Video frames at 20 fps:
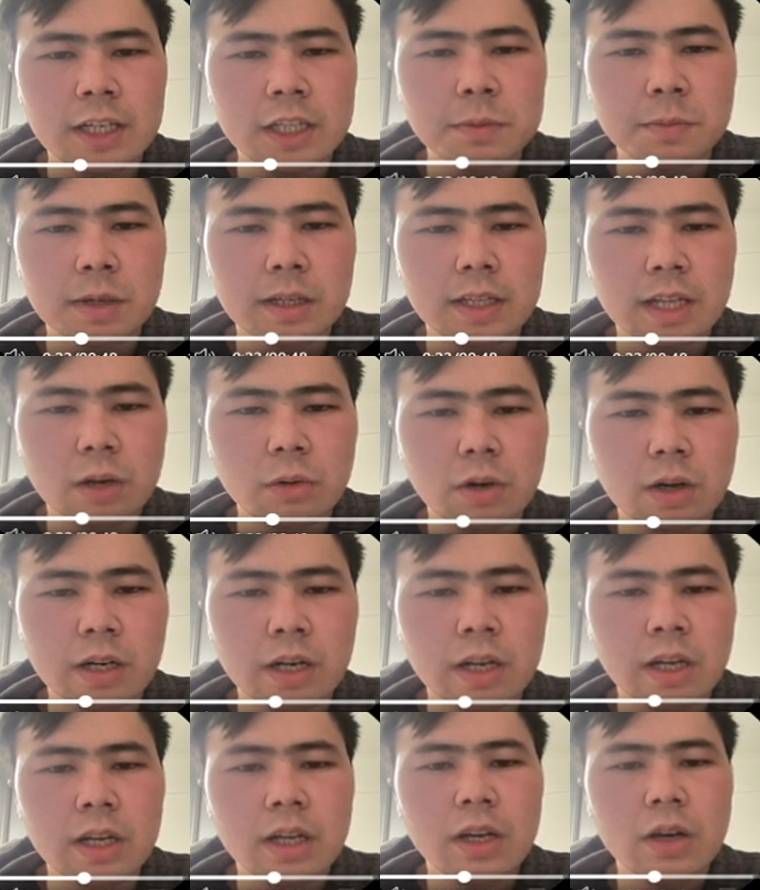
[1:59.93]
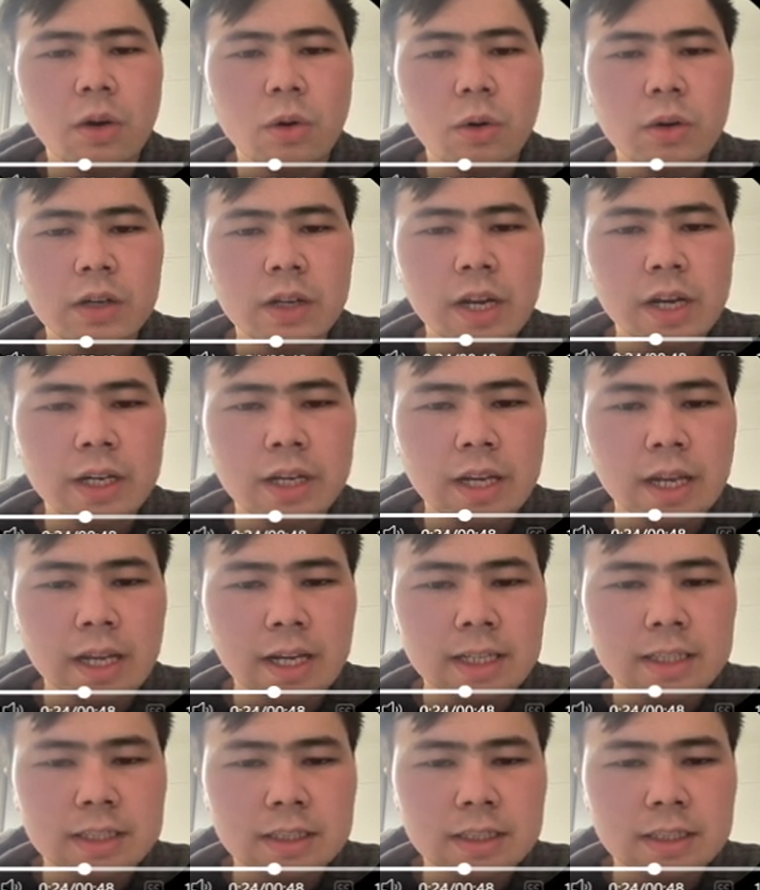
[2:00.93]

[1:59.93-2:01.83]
but there were ordinary legs.